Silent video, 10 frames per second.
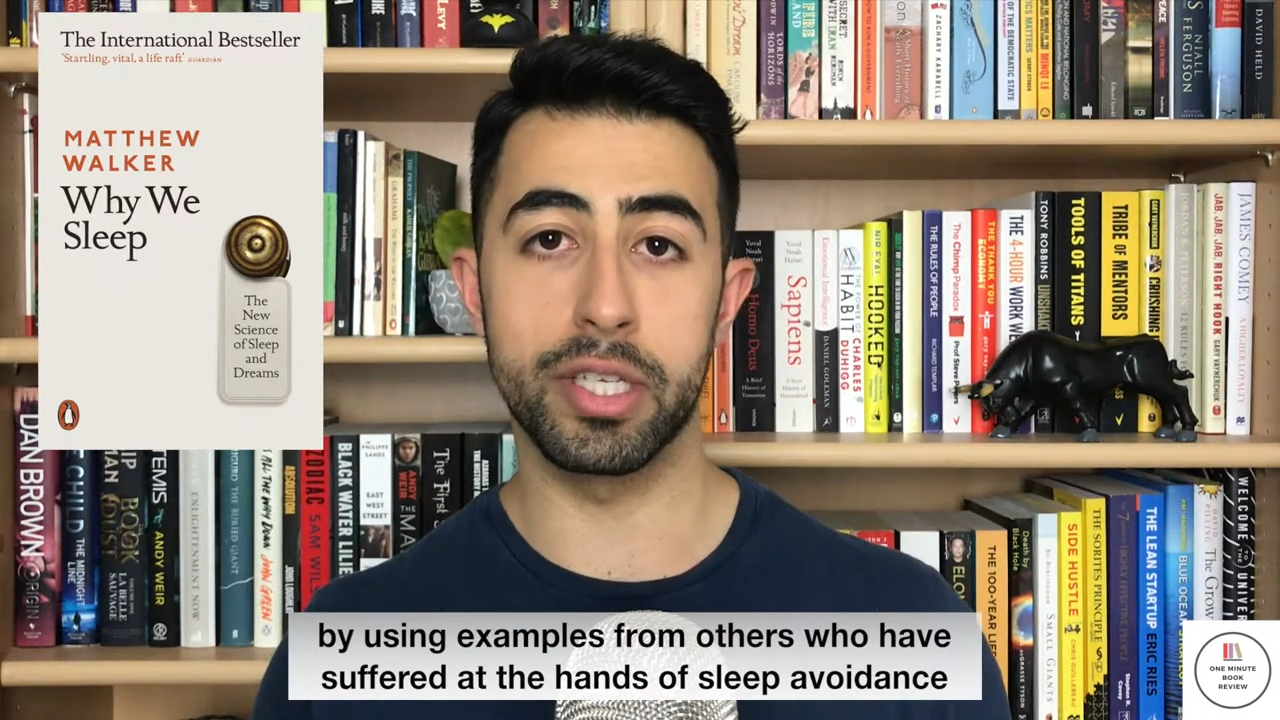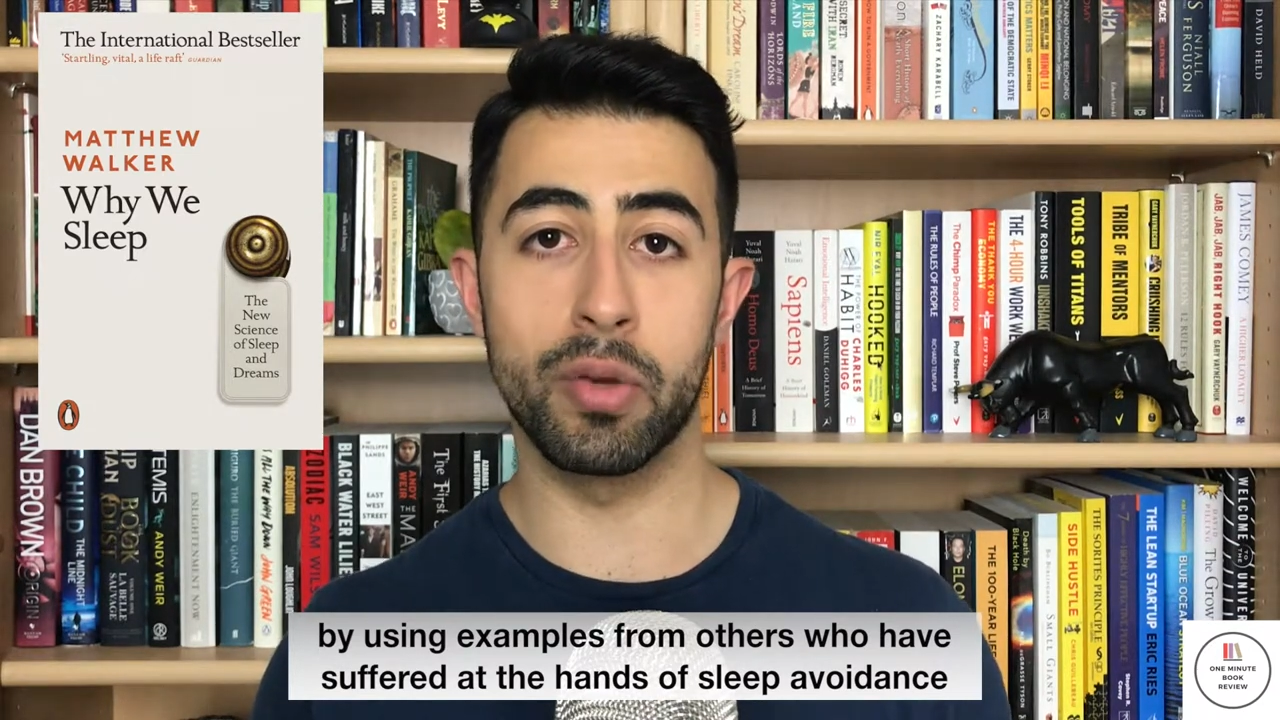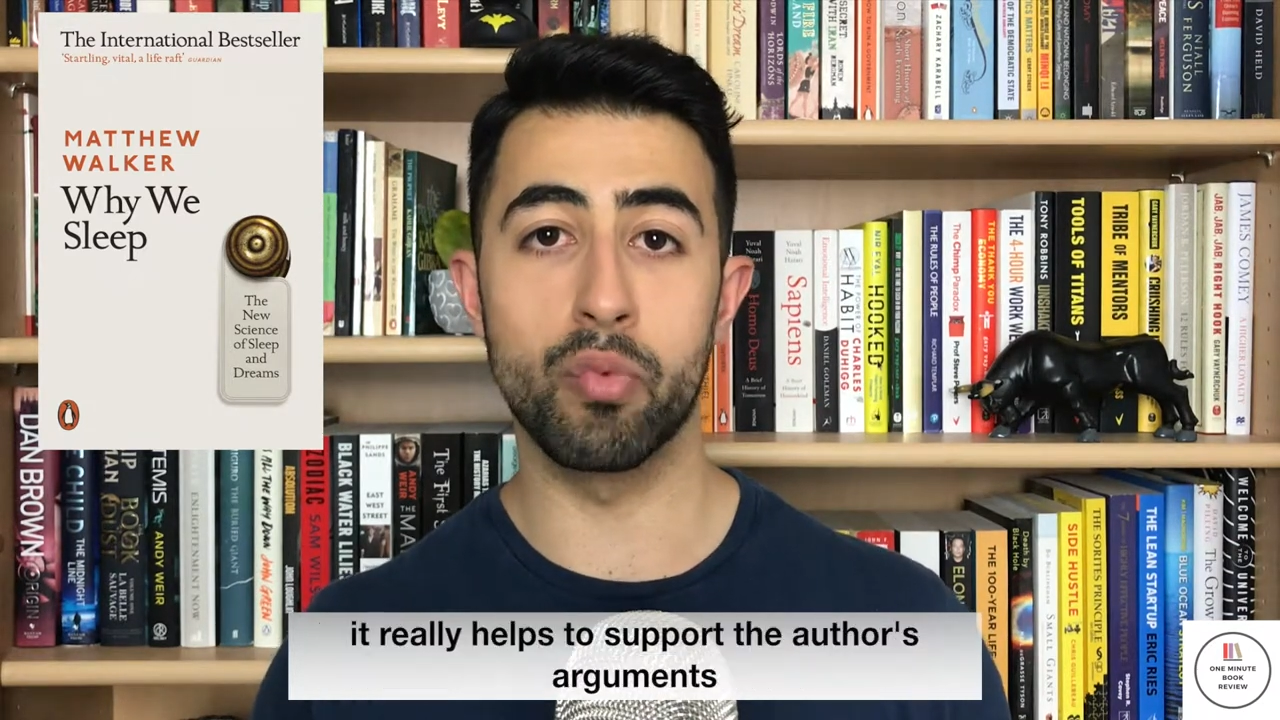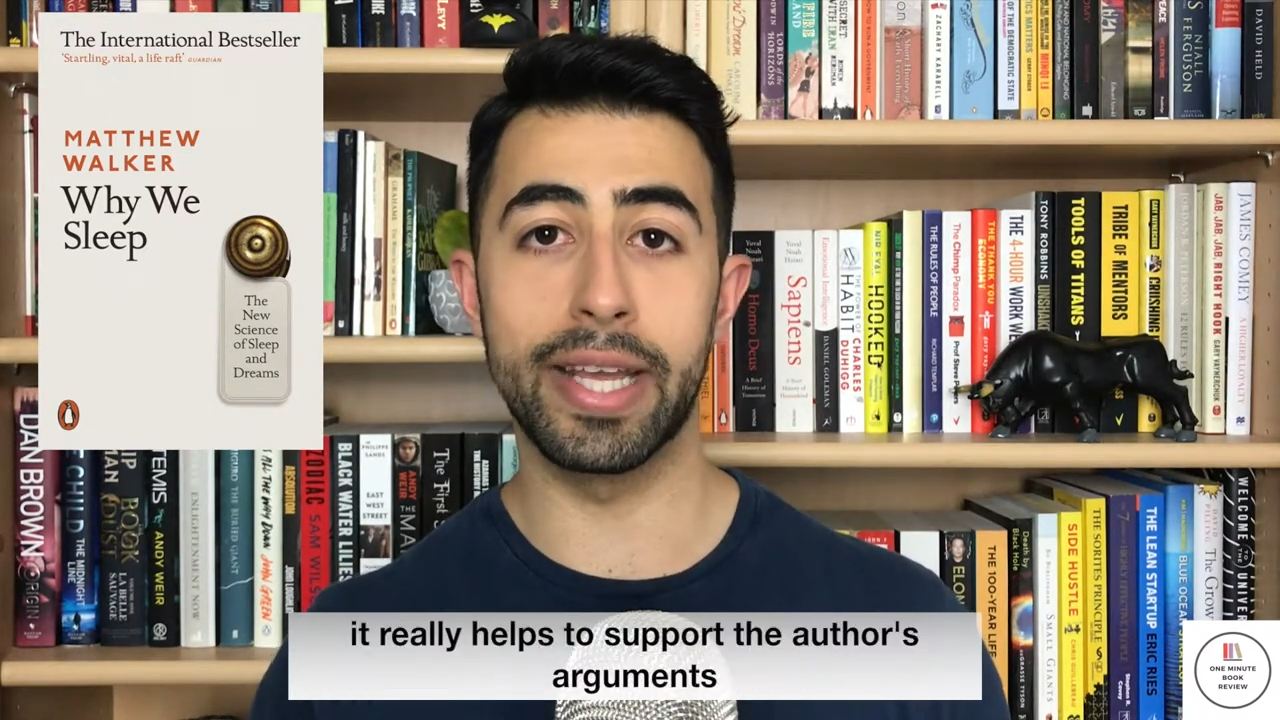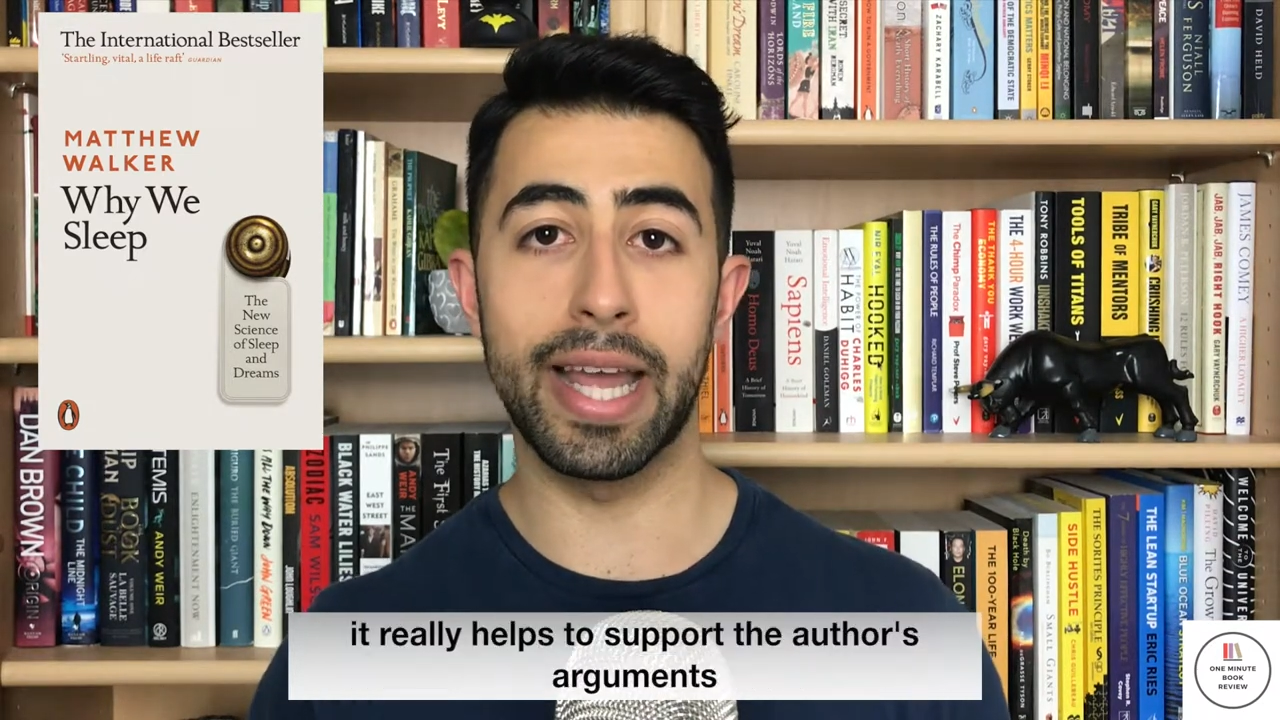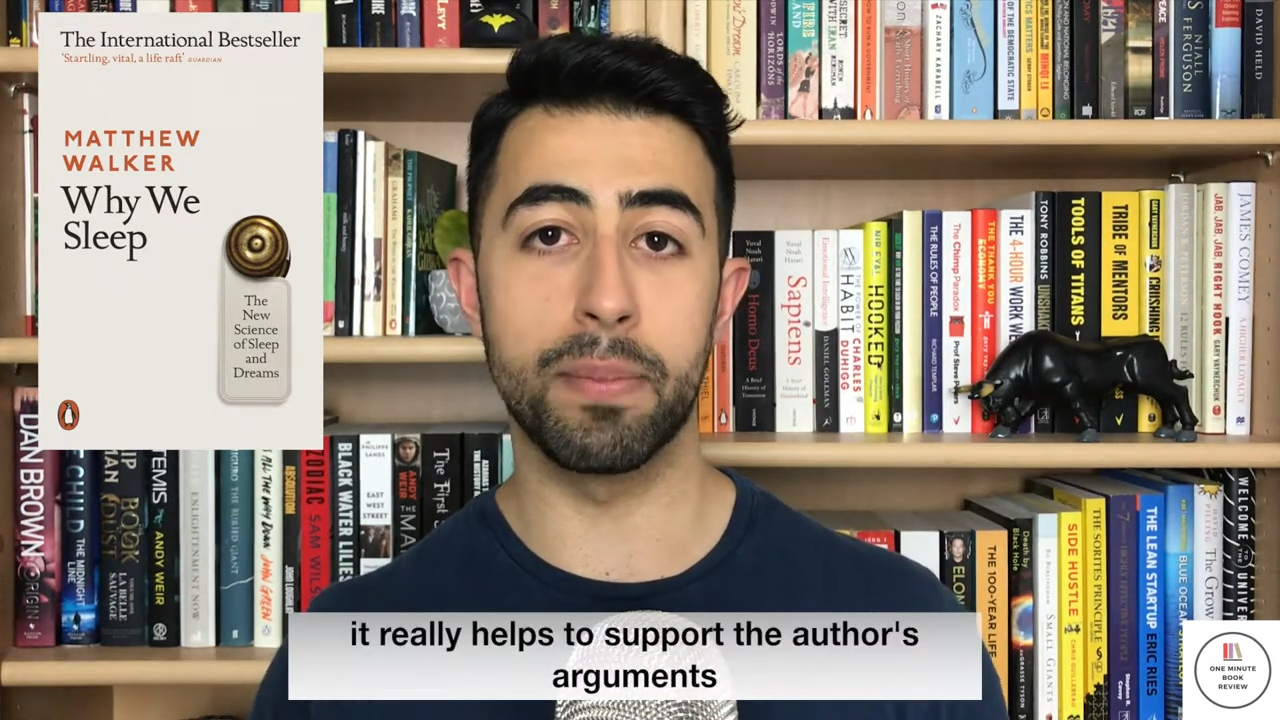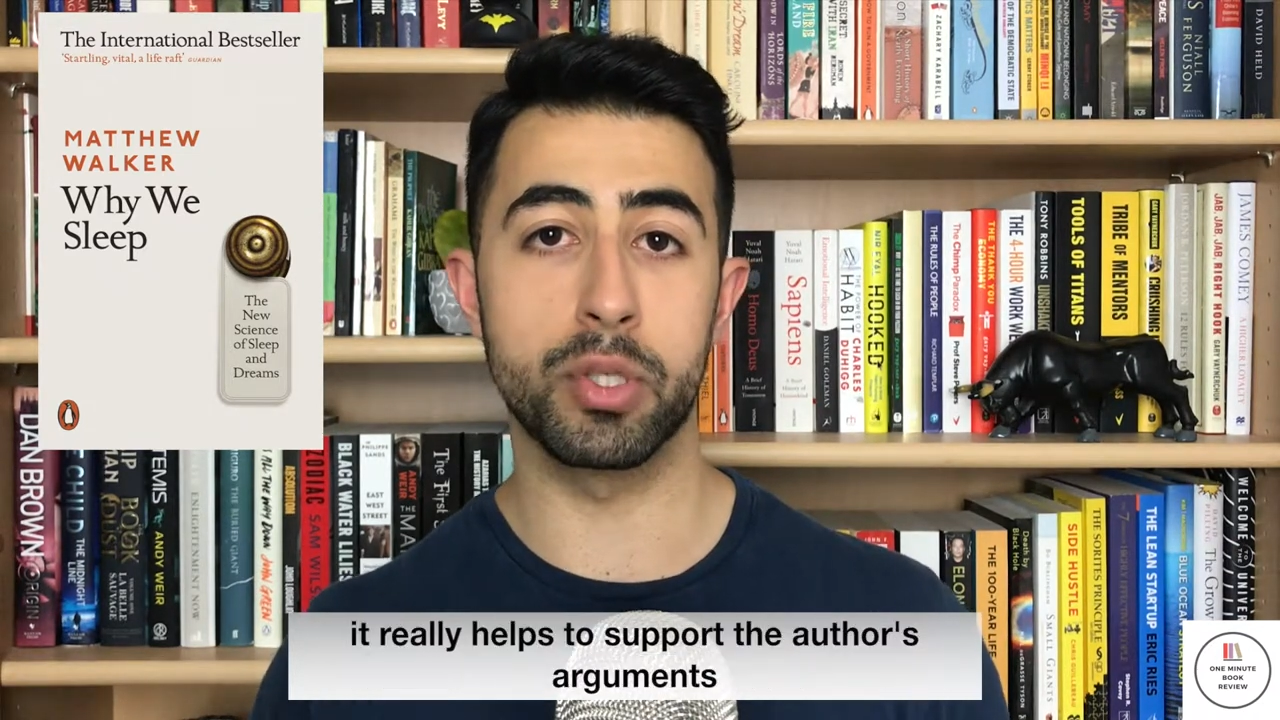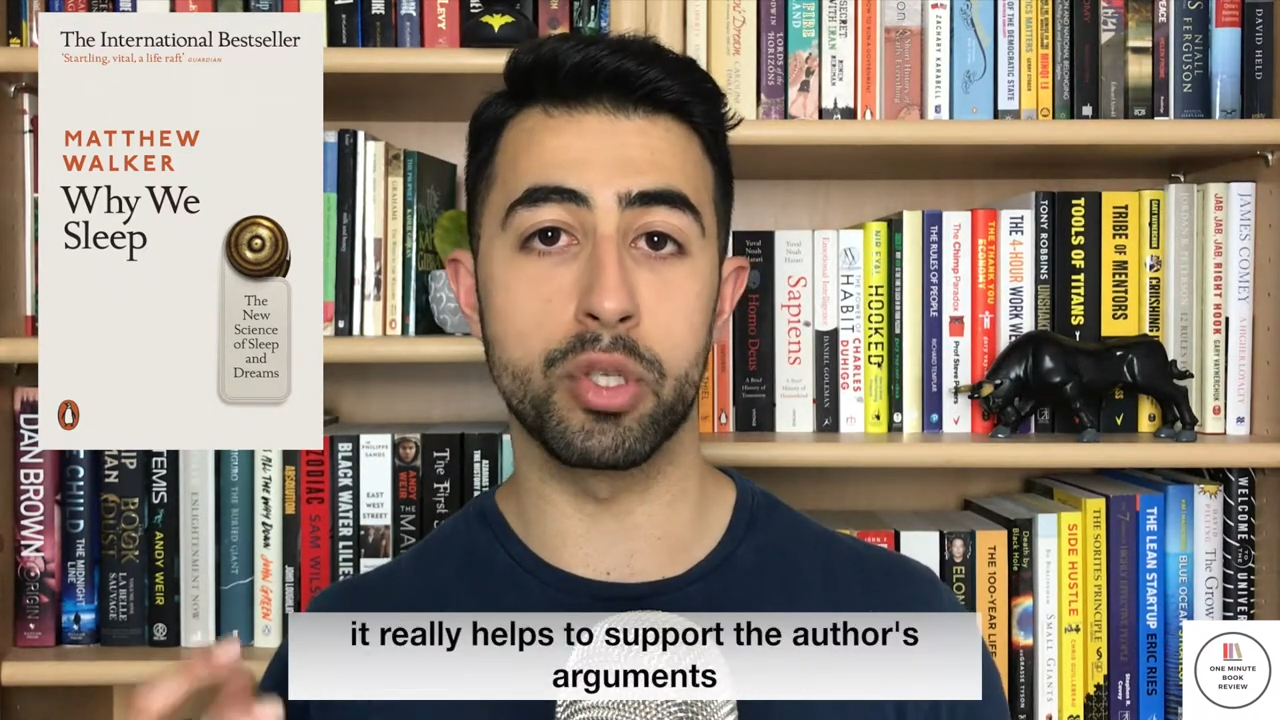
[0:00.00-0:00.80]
it really helps